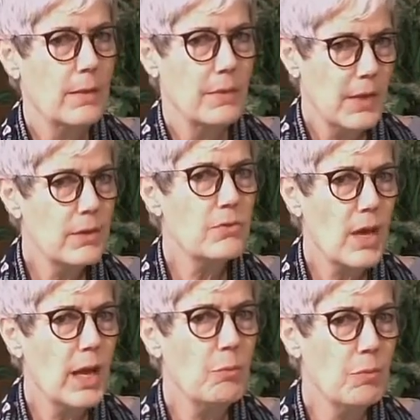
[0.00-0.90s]
There's
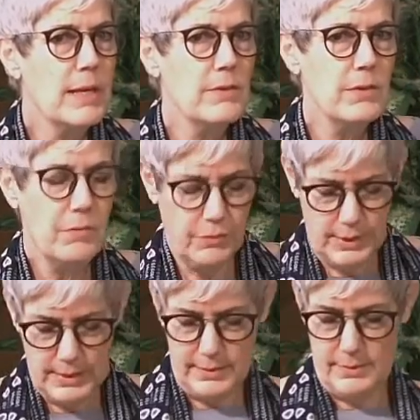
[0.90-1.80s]
a reason for
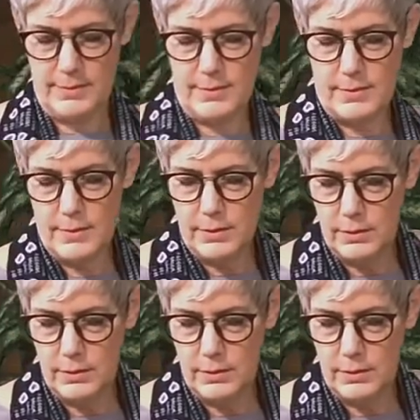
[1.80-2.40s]
this.